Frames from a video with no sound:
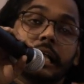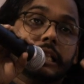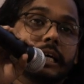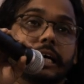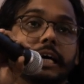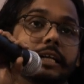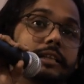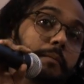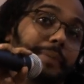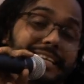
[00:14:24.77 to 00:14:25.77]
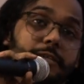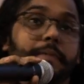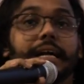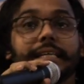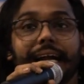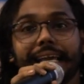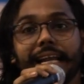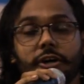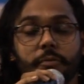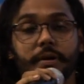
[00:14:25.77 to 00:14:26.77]
The best part that I
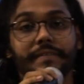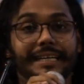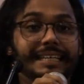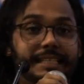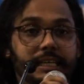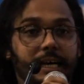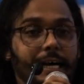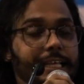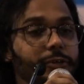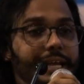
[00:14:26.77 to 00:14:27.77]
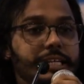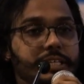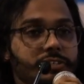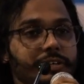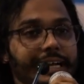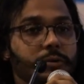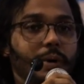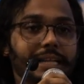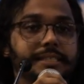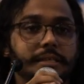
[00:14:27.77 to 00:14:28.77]
like about Prefect, it's you can just write
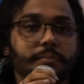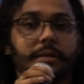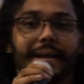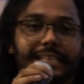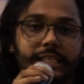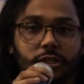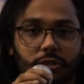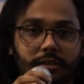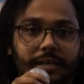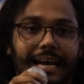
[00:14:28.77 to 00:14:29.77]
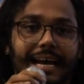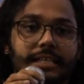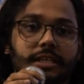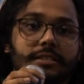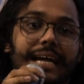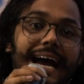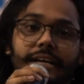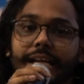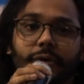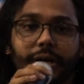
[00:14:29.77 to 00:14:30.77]
one simple Python code and just add
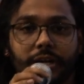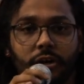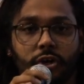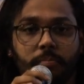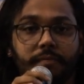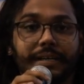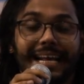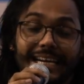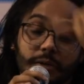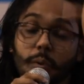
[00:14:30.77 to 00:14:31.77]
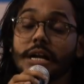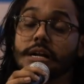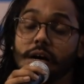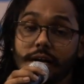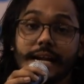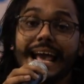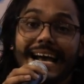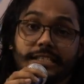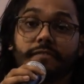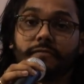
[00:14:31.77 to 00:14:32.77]
a decorator on top of it, and it will run
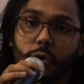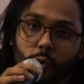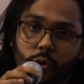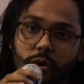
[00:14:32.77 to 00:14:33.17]
as a flow.